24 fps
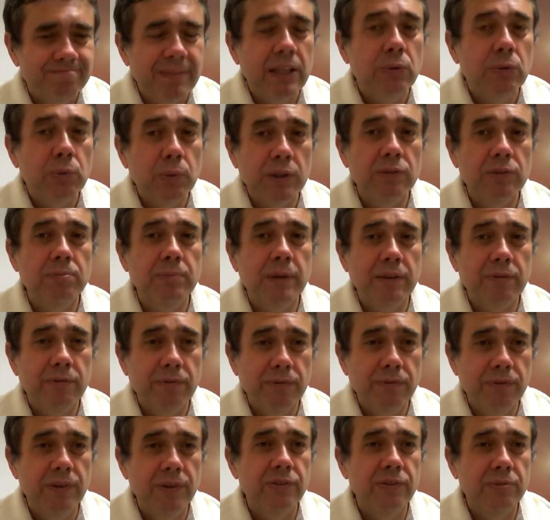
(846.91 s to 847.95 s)
That was my
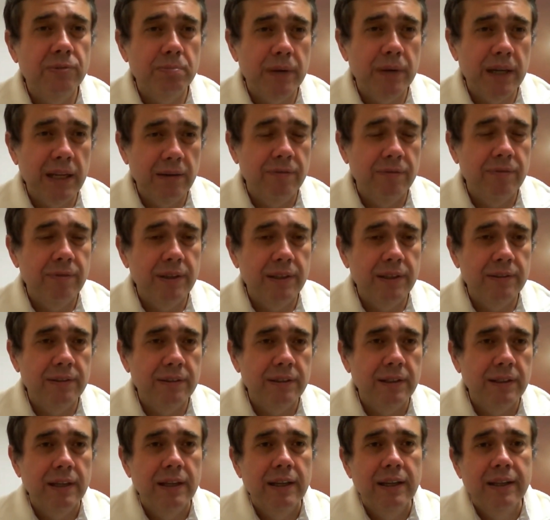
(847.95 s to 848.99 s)
first benefit.
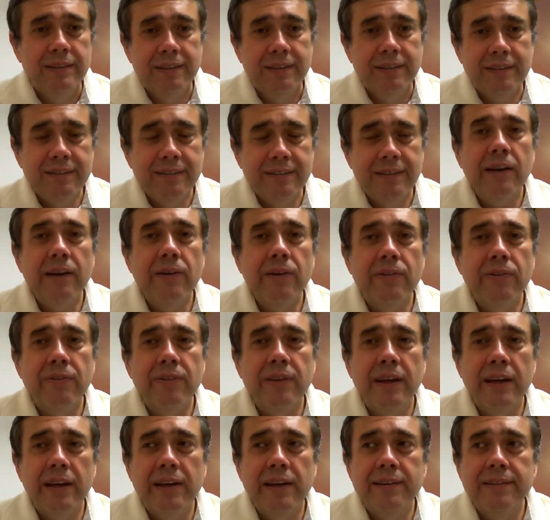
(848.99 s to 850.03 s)
The second
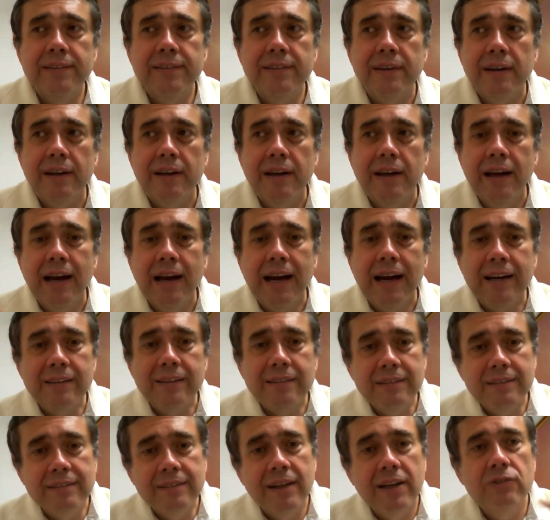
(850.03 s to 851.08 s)
thing is I
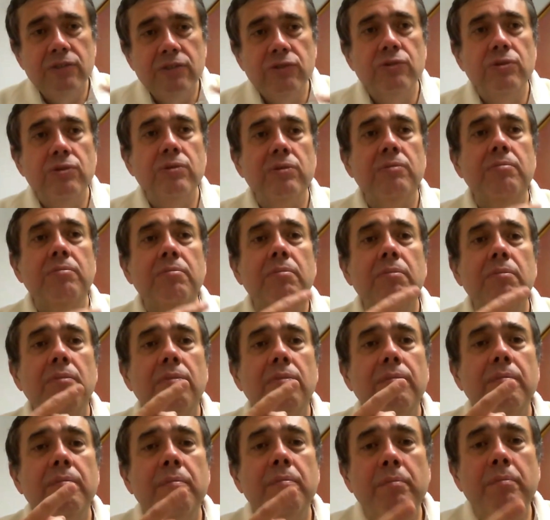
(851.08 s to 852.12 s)
start to
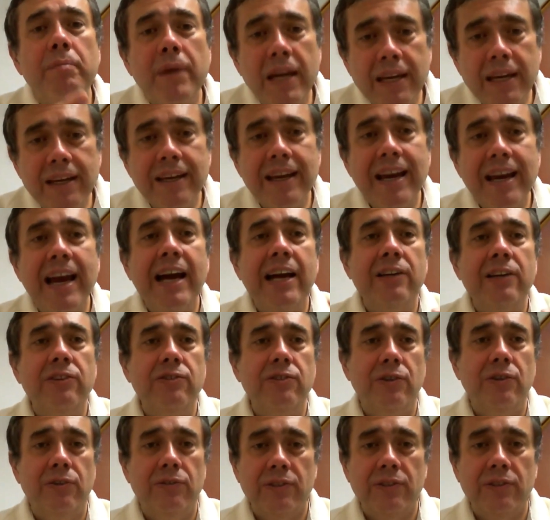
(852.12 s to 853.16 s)
make
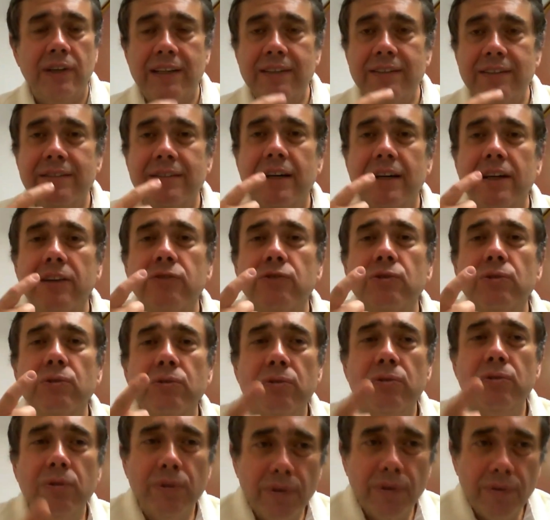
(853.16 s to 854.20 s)
actions. I start to
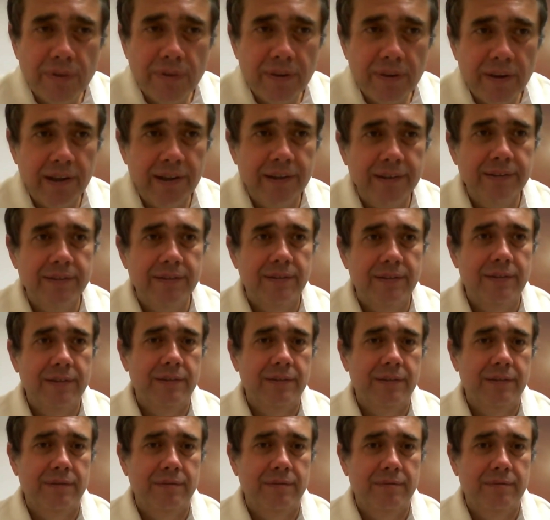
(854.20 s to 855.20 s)
do things.